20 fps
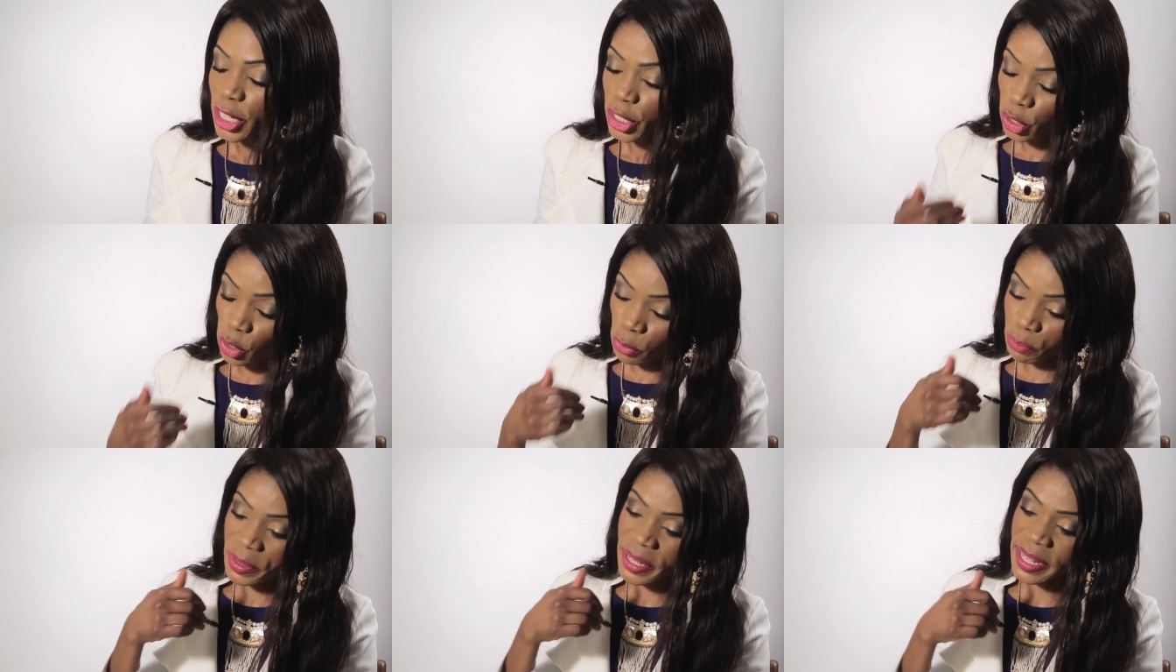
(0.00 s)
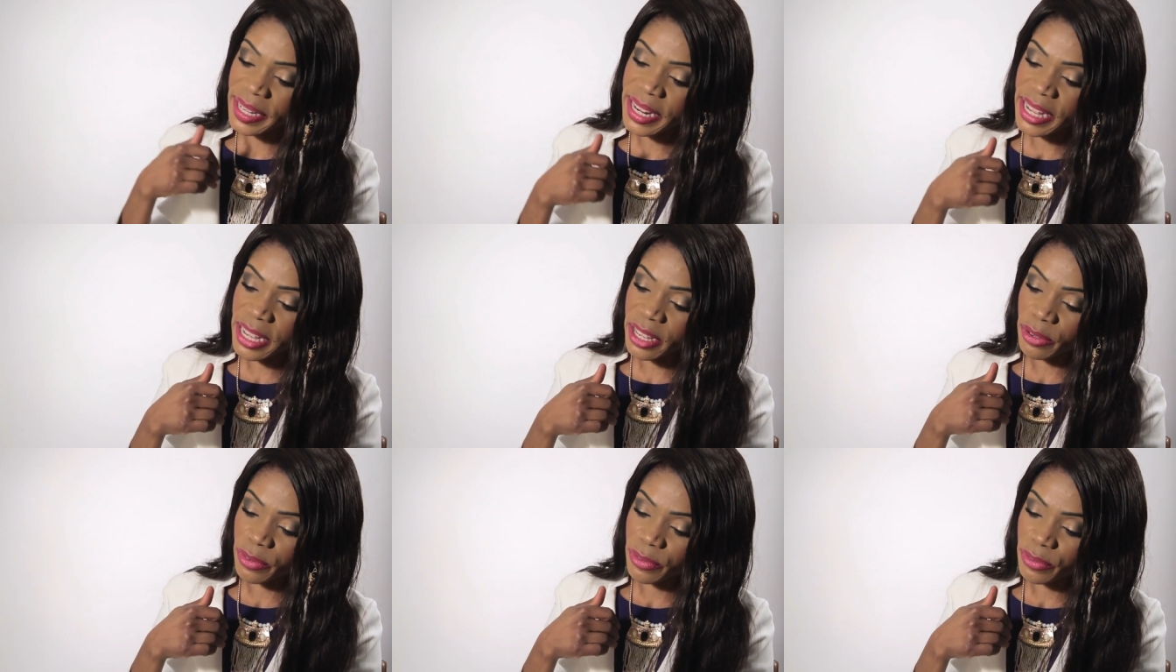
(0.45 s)
You
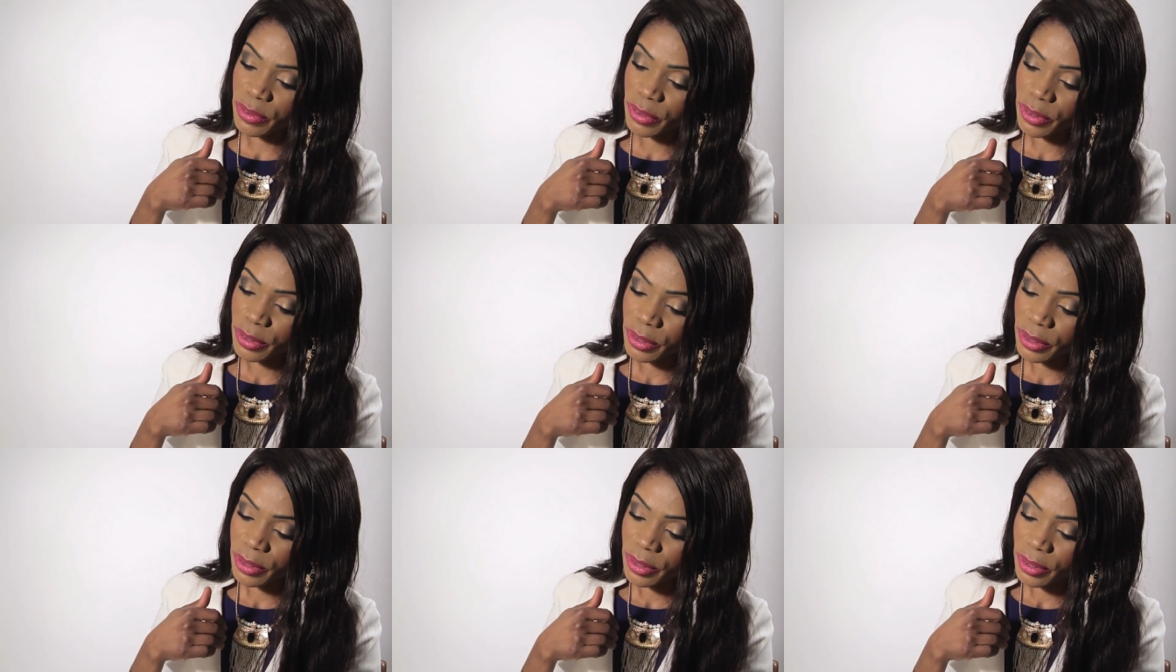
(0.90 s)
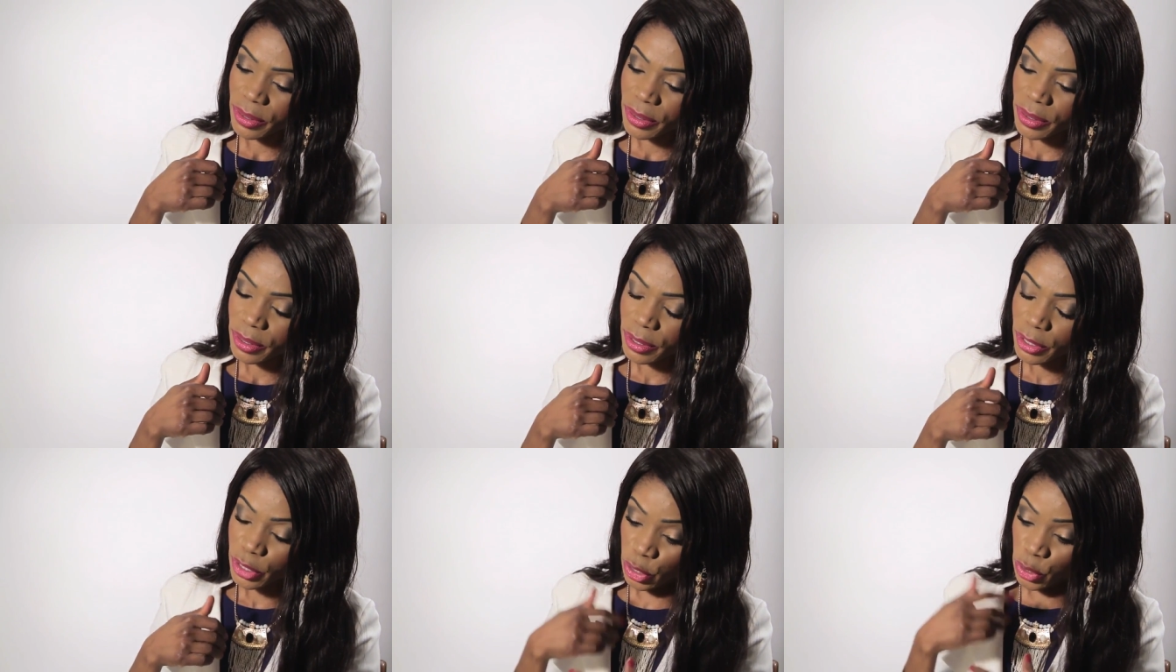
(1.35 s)
believe,
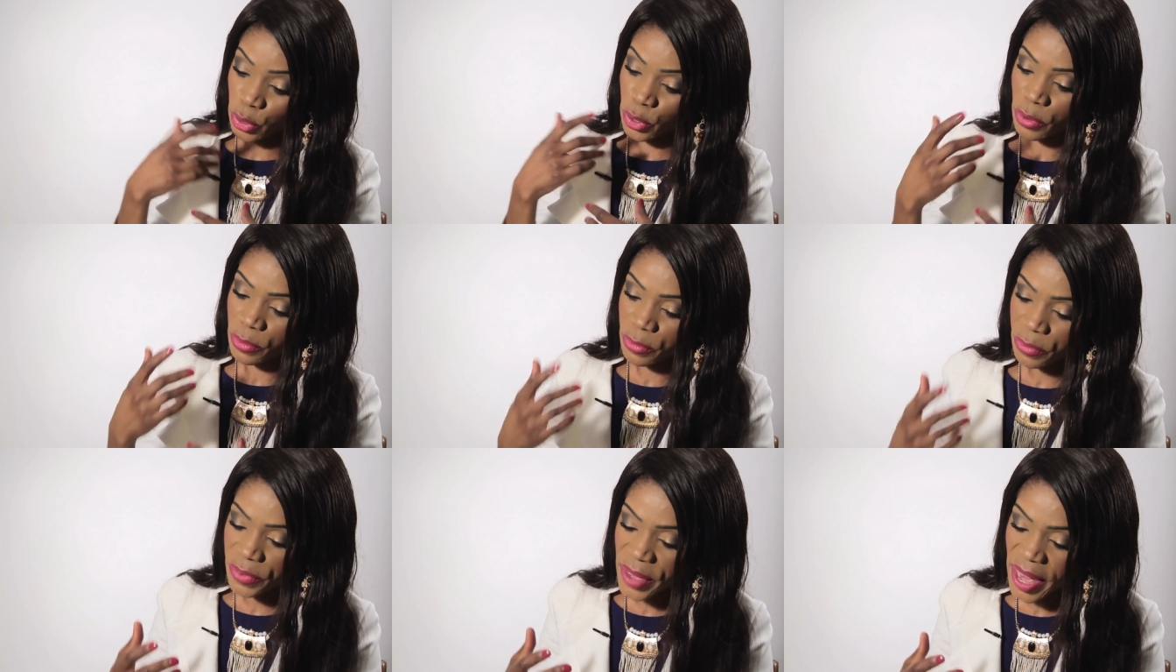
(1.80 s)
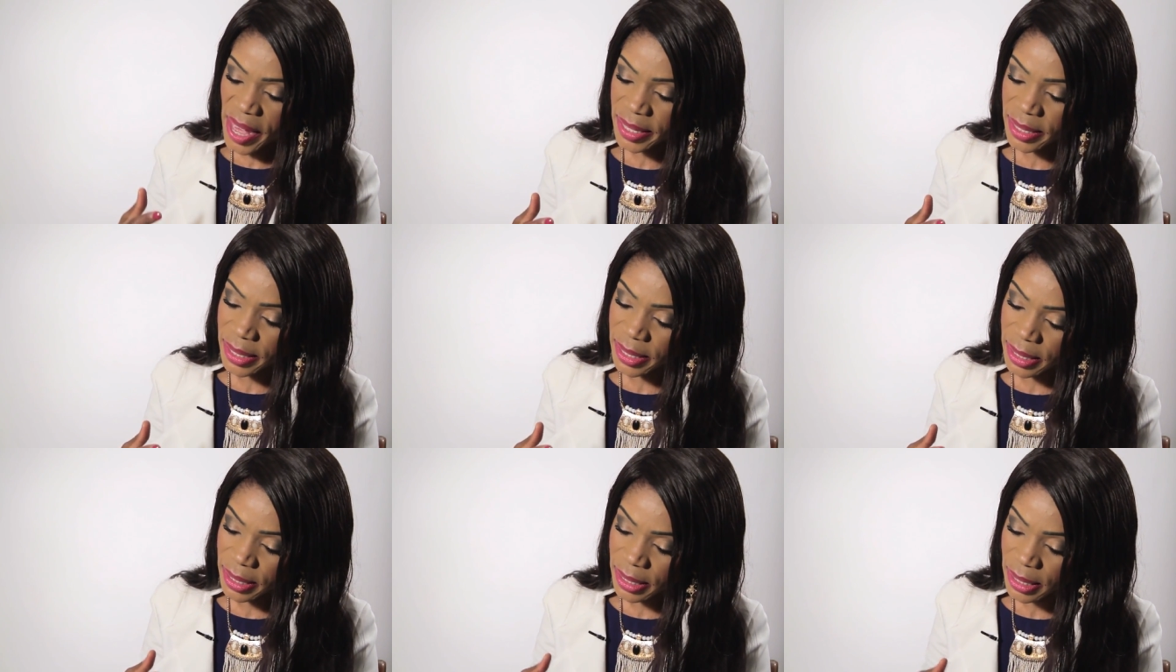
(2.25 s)
you
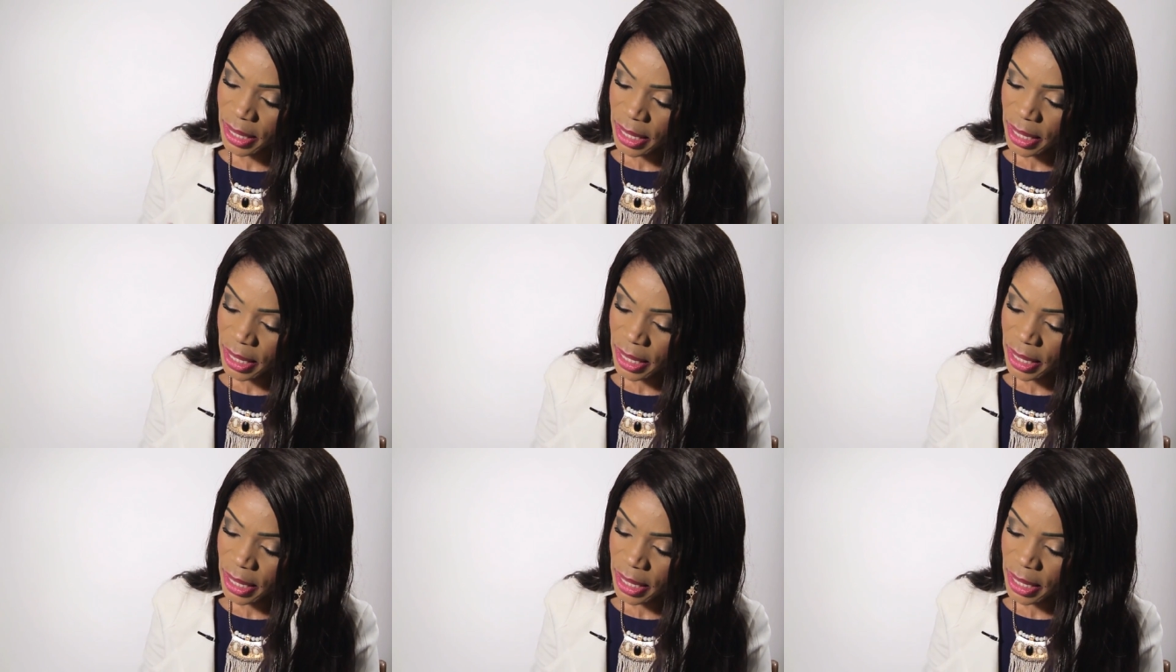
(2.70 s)
confess.